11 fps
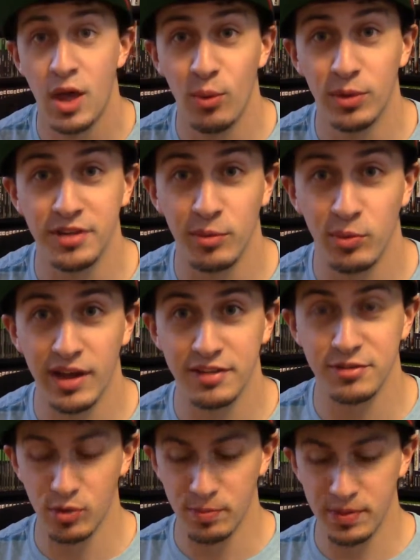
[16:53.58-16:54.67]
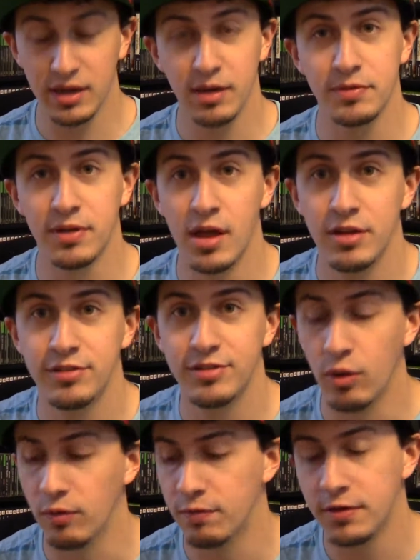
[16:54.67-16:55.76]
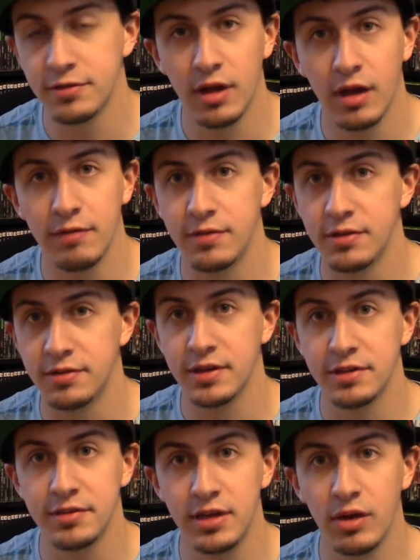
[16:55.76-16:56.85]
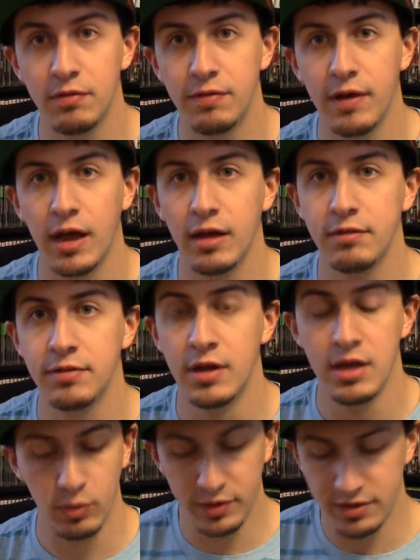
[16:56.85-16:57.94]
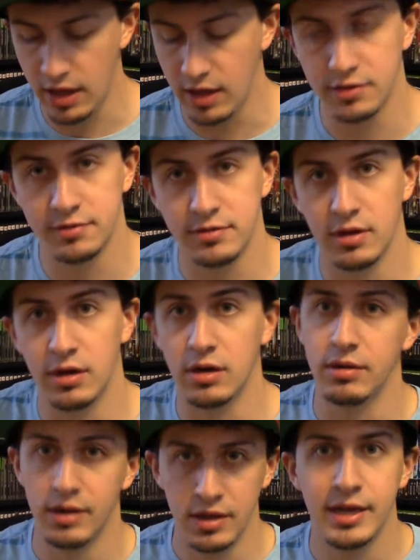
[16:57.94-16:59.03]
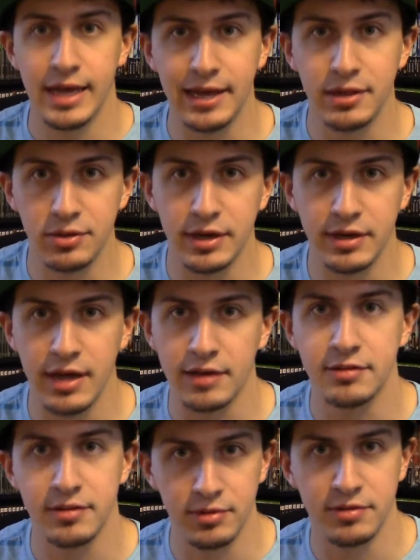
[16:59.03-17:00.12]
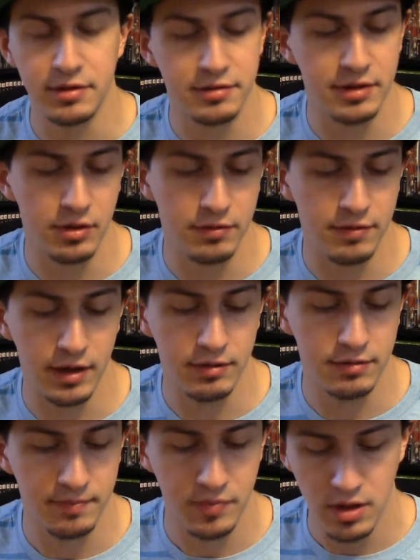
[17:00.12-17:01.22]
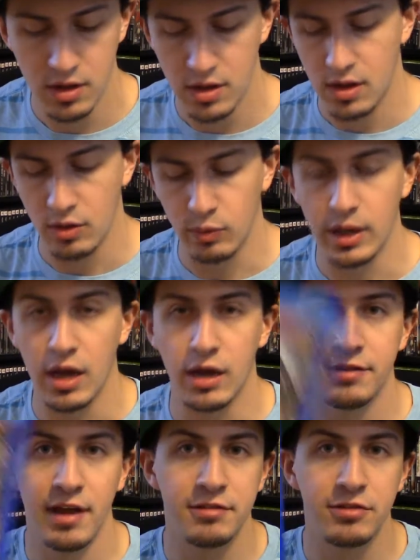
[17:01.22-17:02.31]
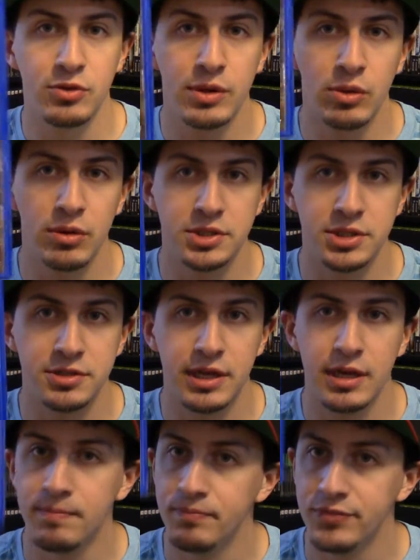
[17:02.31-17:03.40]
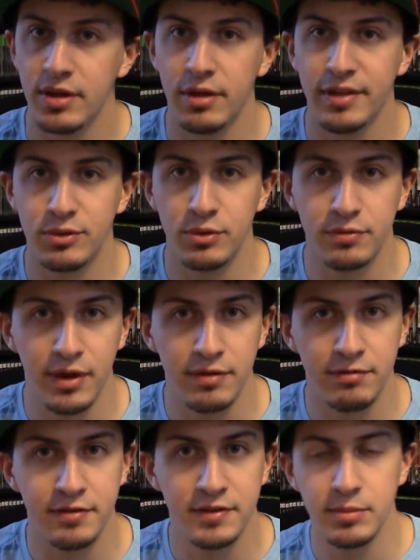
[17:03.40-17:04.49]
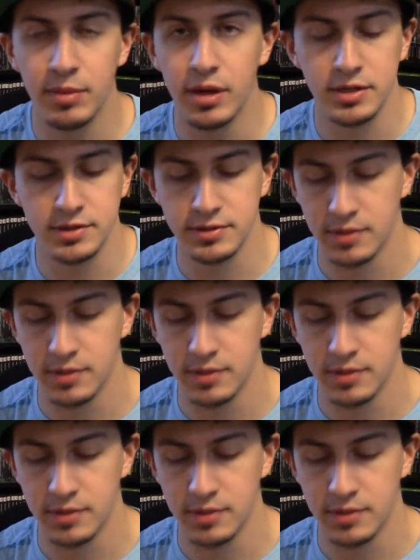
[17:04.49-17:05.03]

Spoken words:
What's up? We got some more pickups. So first off, for $16.05 with tax, or including tax, it was $16.05. We got Assassin's Creed Origins again, selling that to a friend, $15.